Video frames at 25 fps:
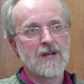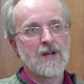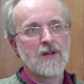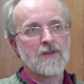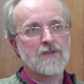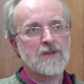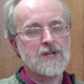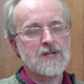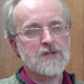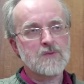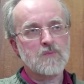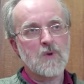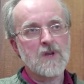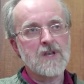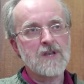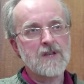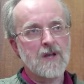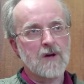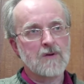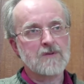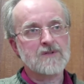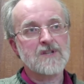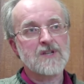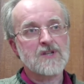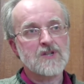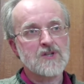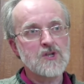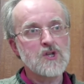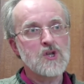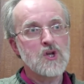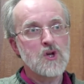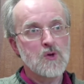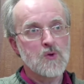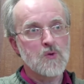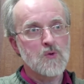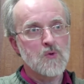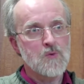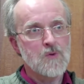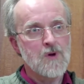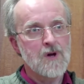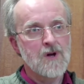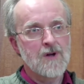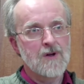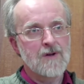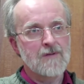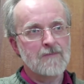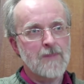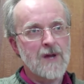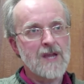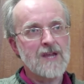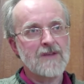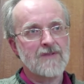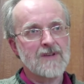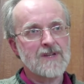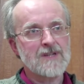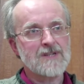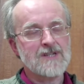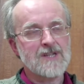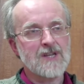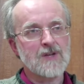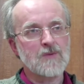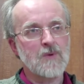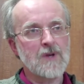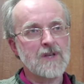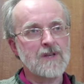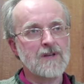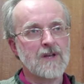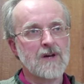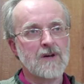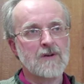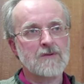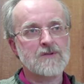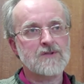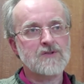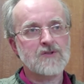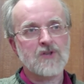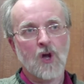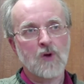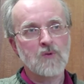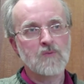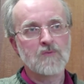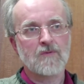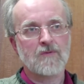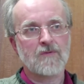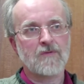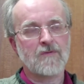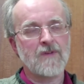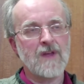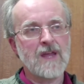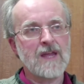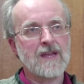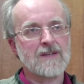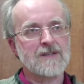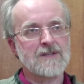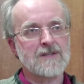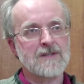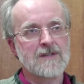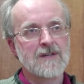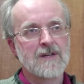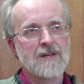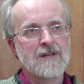These windows, these new PVC windows, don't fit.